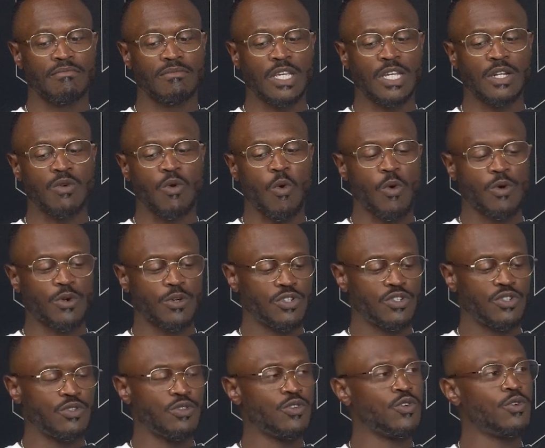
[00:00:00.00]
in order
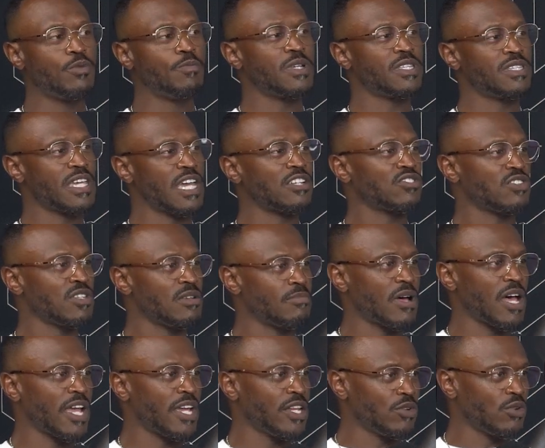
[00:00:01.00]
to potentially
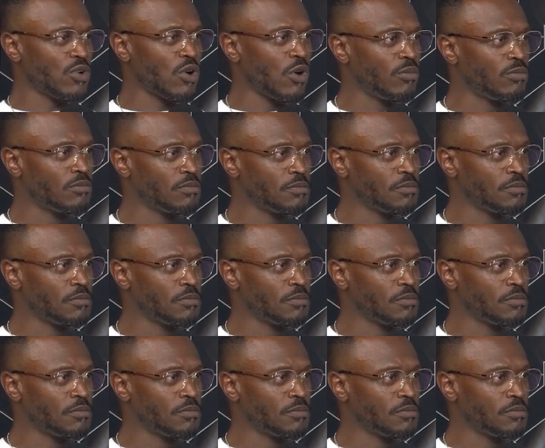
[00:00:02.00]
buy a new home.